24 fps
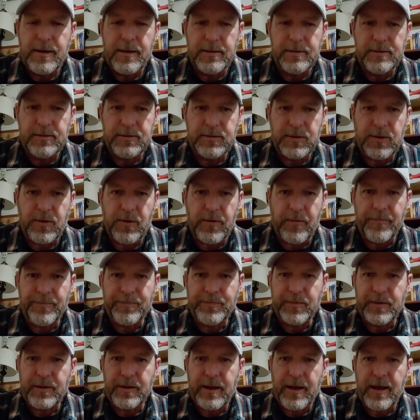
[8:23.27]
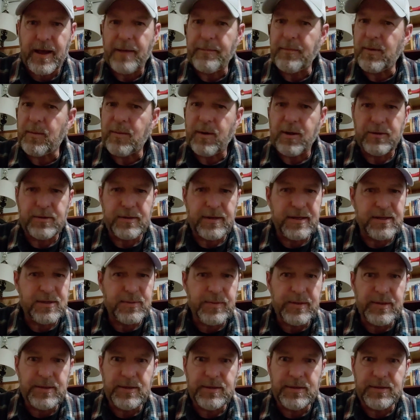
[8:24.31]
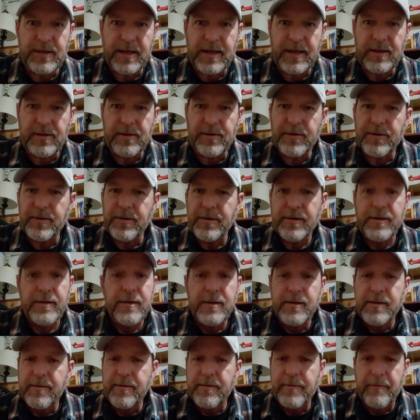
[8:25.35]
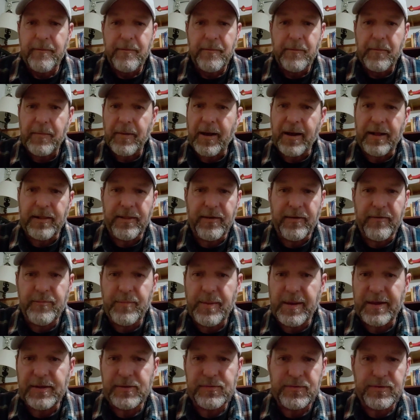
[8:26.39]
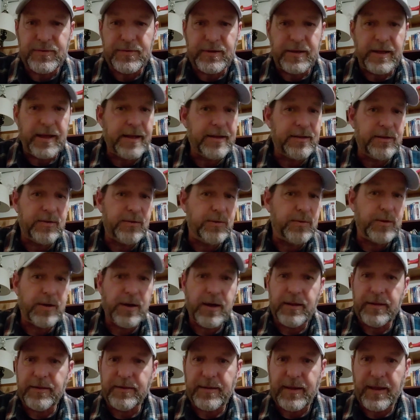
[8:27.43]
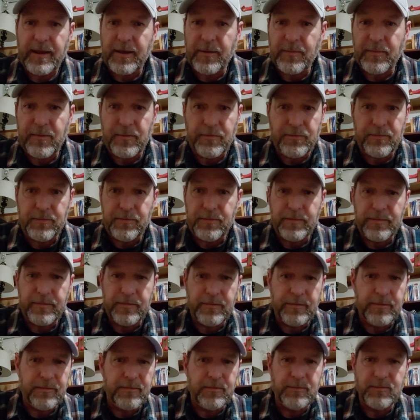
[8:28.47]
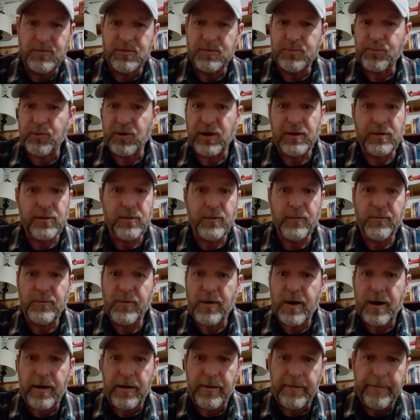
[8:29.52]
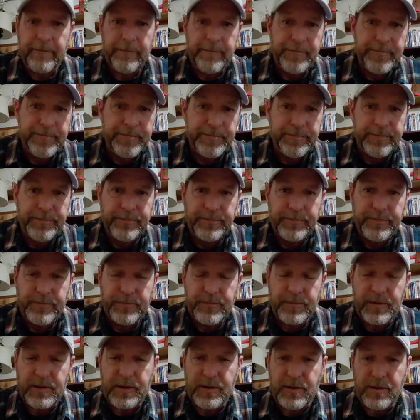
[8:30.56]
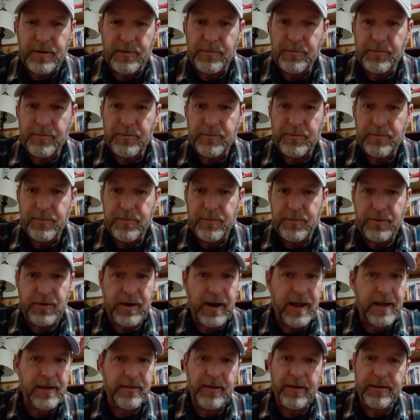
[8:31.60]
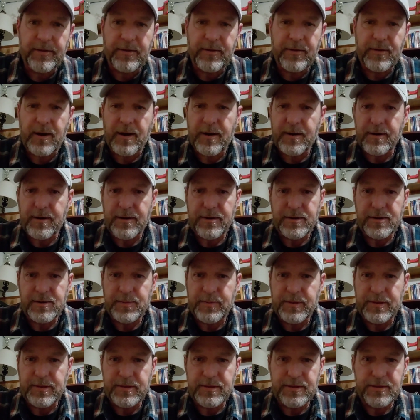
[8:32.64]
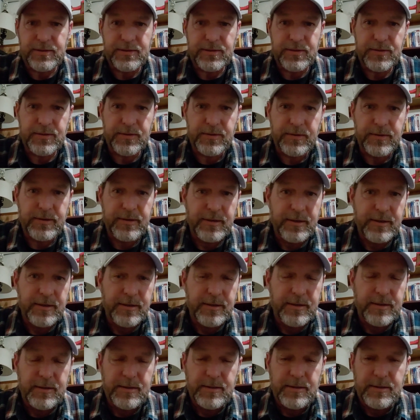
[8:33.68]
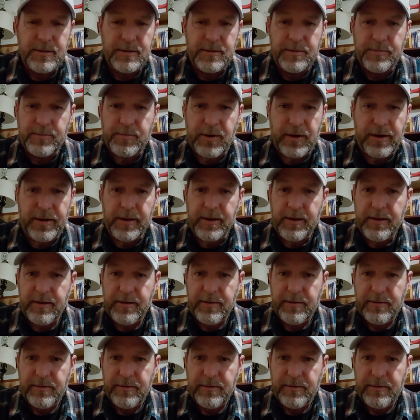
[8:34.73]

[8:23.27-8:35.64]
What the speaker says: So I'm a multi-species angler. I love bass fishing. I do it all the time, spring through fall, you know. But I like to target other species too. Pike,